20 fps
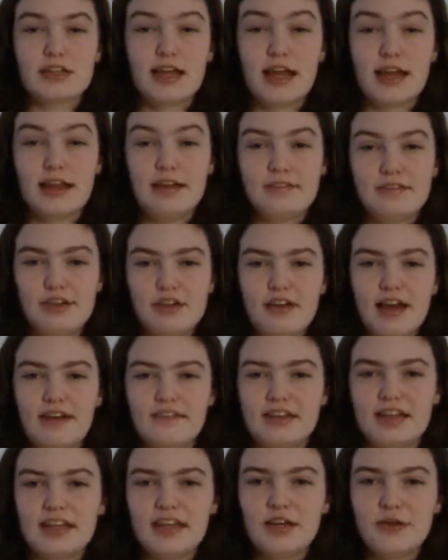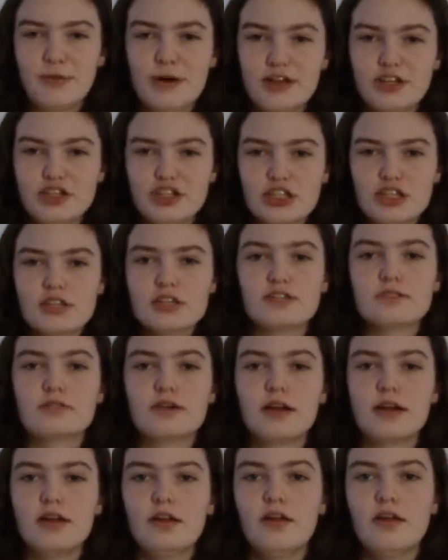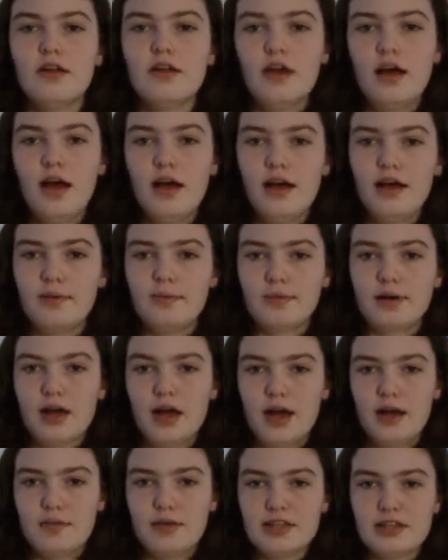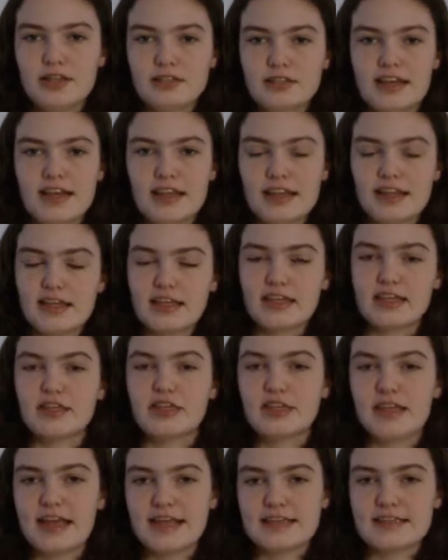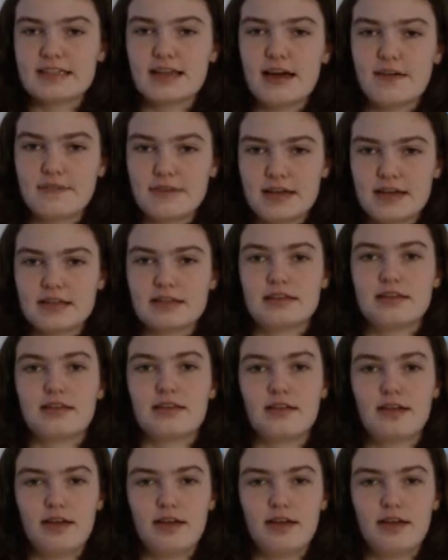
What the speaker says: And if you have any questions or comments or anything that you'd like to cover us in the